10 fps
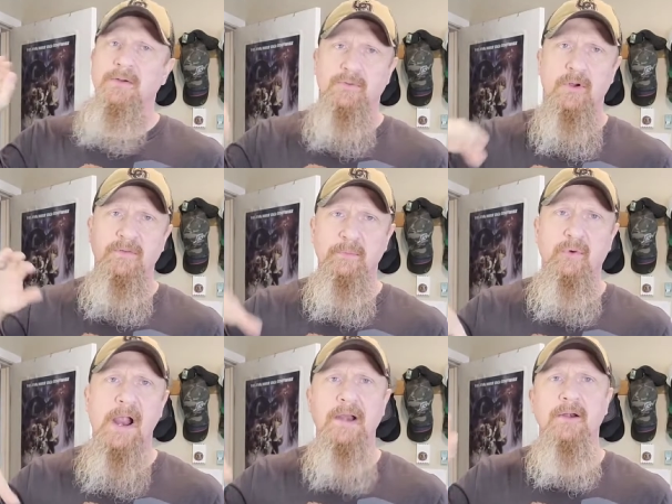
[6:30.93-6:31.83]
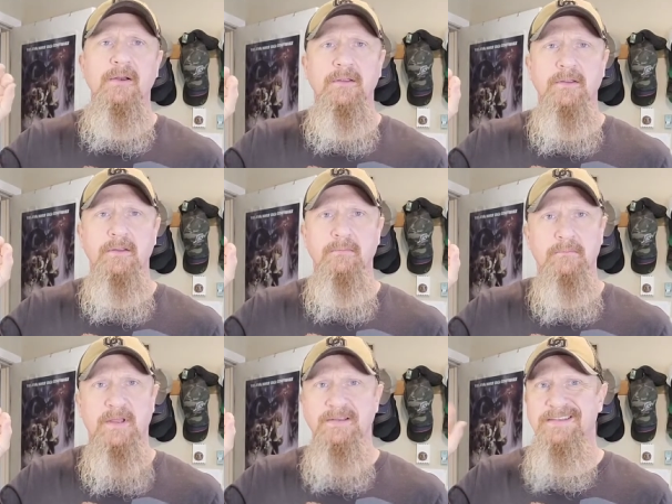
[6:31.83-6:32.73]
Grove and Briar,
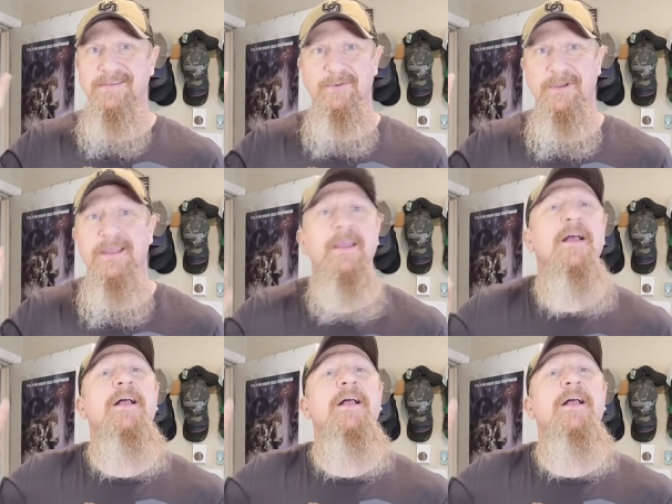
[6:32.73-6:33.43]
I just gave it away,